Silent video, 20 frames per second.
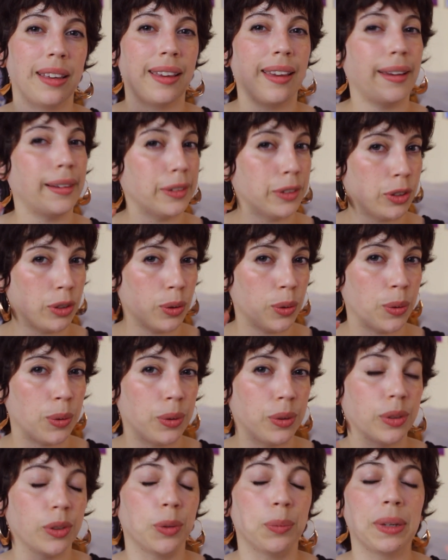
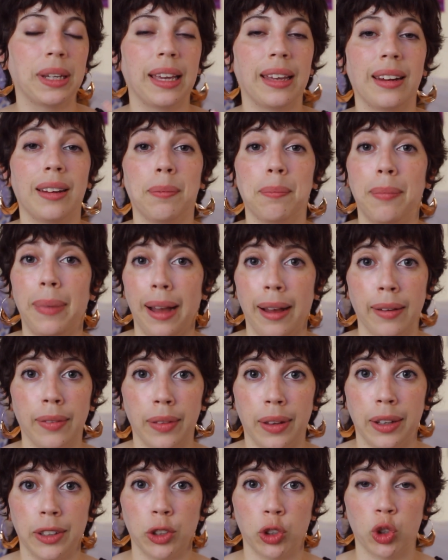cancelled or be getting
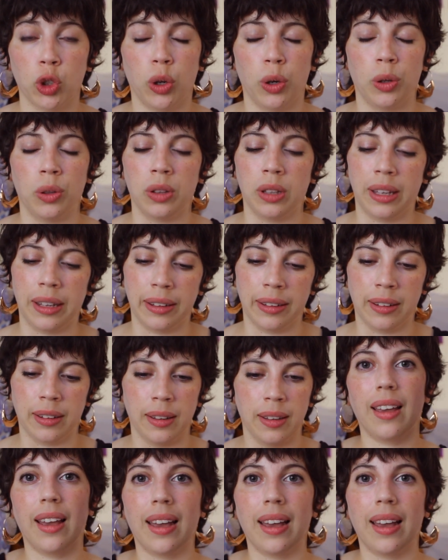backlash online?